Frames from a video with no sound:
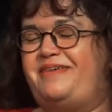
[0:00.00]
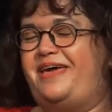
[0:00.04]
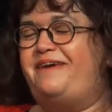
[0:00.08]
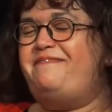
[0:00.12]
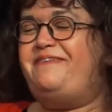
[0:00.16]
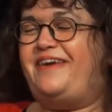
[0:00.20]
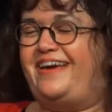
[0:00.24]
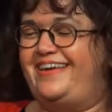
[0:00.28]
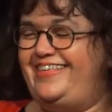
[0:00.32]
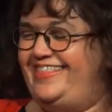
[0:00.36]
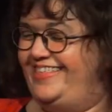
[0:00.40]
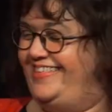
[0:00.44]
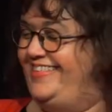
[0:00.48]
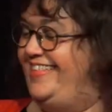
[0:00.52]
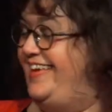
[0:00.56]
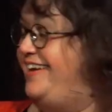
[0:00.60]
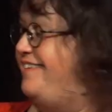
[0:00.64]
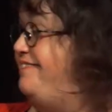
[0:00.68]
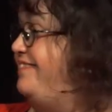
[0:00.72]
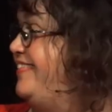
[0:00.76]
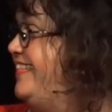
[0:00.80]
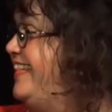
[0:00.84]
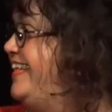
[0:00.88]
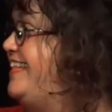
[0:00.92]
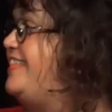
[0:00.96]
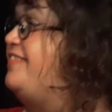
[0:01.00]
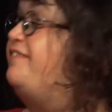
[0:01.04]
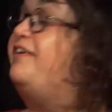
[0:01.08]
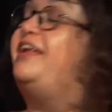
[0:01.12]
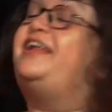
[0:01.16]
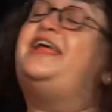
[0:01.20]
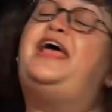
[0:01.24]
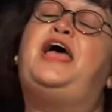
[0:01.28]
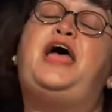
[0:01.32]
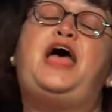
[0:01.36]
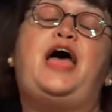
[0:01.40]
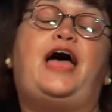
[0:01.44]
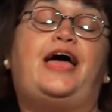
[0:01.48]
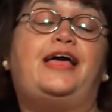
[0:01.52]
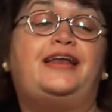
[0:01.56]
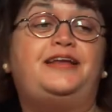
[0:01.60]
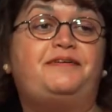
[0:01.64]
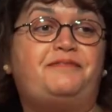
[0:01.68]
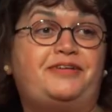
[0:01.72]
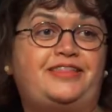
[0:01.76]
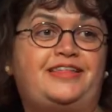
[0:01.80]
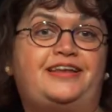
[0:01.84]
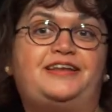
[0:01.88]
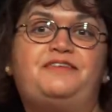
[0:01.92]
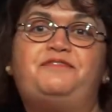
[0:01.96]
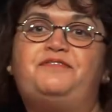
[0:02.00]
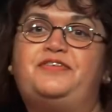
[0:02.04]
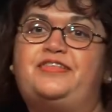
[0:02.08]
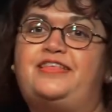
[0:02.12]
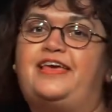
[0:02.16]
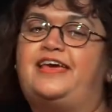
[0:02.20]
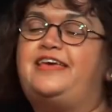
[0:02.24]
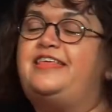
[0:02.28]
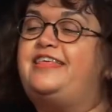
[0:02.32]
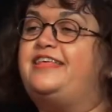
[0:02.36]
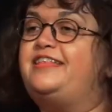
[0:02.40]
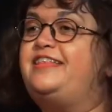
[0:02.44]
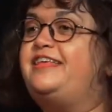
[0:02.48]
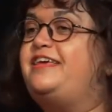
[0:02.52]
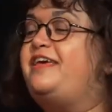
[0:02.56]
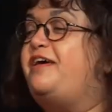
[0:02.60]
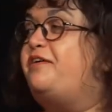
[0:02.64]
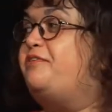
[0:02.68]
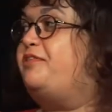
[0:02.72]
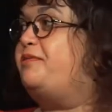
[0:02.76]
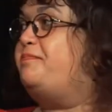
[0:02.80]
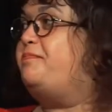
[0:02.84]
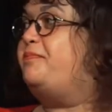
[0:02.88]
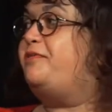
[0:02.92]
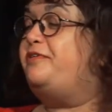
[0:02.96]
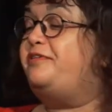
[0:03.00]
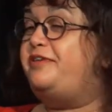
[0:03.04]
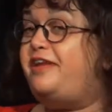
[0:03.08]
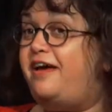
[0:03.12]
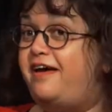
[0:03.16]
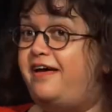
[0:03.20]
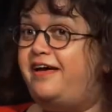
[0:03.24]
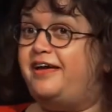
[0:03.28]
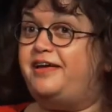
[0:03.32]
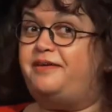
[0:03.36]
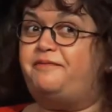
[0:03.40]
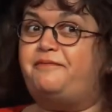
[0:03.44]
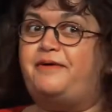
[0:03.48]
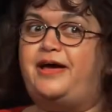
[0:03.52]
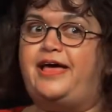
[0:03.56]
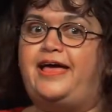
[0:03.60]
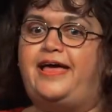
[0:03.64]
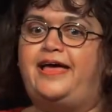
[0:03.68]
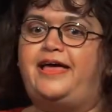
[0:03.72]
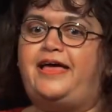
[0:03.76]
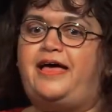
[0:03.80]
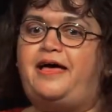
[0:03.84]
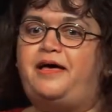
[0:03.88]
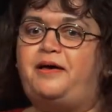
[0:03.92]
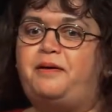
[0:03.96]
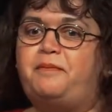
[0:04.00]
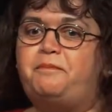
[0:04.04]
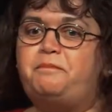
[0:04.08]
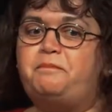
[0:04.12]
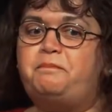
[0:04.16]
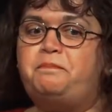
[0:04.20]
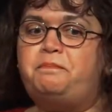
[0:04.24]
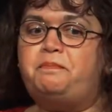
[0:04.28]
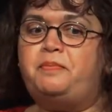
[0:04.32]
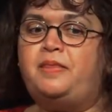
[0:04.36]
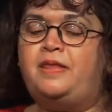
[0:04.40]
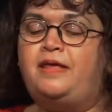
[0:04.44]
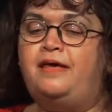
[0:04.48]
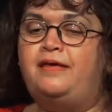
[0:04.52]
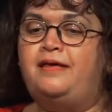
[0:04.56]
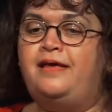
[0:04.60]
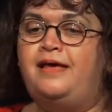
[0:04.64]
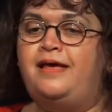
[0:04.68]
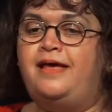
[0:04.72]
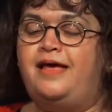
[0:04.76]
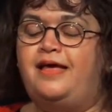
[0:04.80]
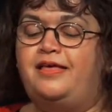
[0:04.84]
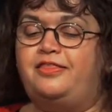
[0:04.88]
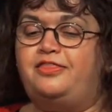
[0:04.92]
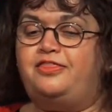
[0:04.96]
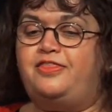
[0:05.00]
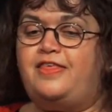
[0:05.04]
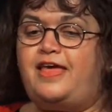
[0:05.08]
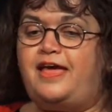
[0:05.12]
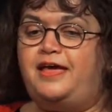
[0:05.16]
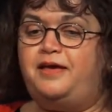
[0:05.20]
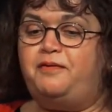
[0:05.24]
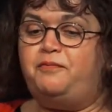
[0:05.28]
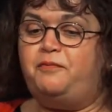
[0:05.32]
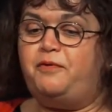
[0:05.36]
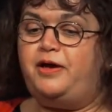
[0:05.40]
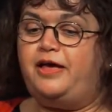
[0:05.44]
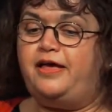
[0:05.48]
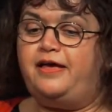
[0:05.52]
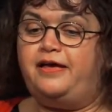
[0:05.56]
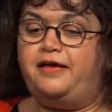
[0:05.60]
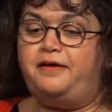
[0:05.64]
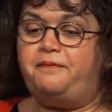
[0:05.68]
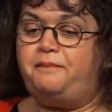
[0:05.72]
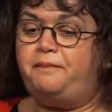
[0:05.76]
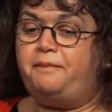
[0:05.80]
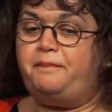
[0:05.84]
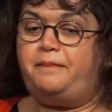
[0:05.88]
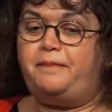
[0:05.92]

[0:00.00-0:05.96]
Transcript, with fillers: maybe I should open this one. And it was an invitation to go to Brunei, where um, they were